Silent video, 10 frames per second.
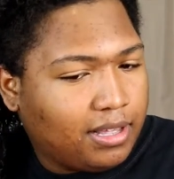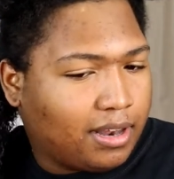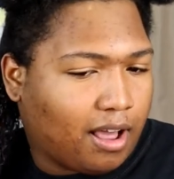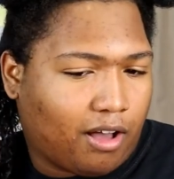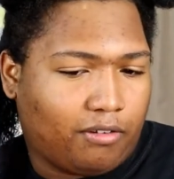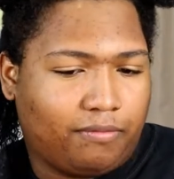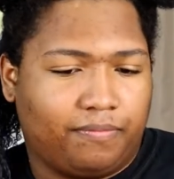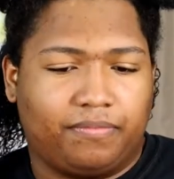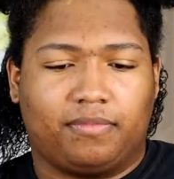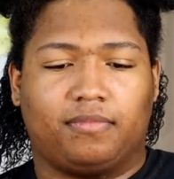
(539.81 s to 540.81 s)
no.
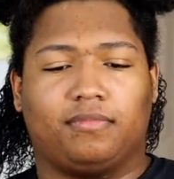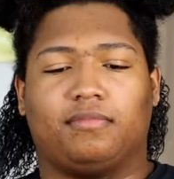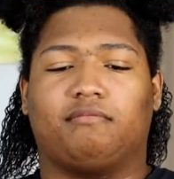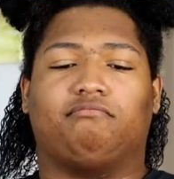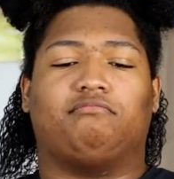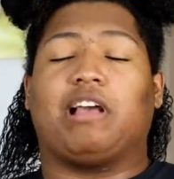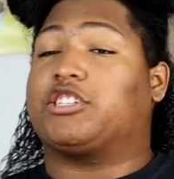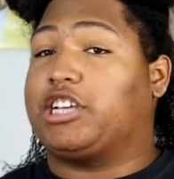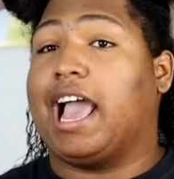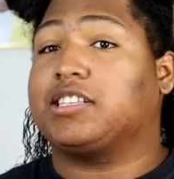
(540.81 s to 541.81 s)
Like,
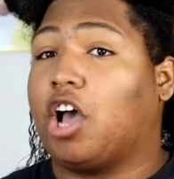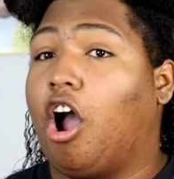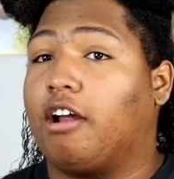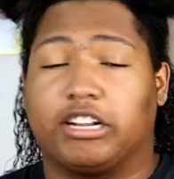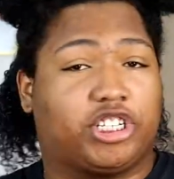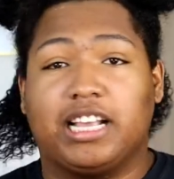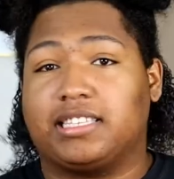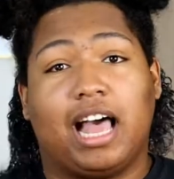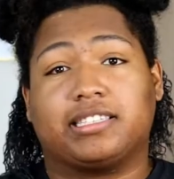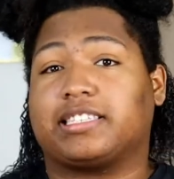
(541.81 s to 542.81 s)
she has heart and she's
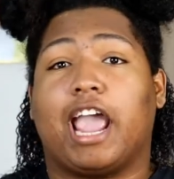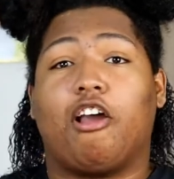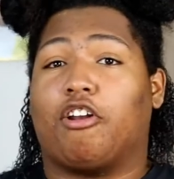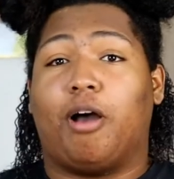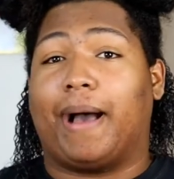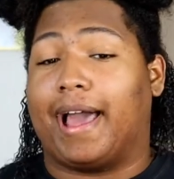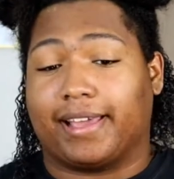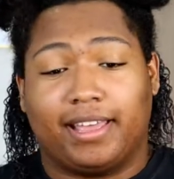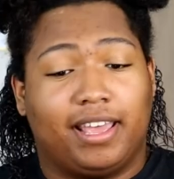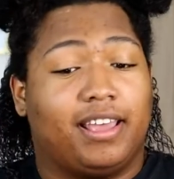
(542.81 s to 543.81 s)
not scared of nobody.
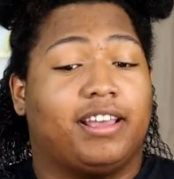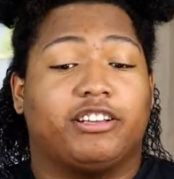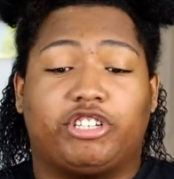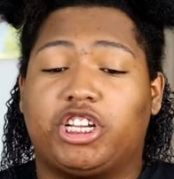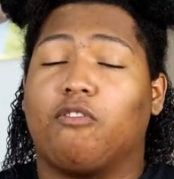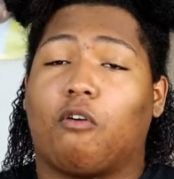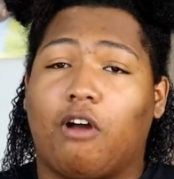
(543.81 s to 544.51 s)
She will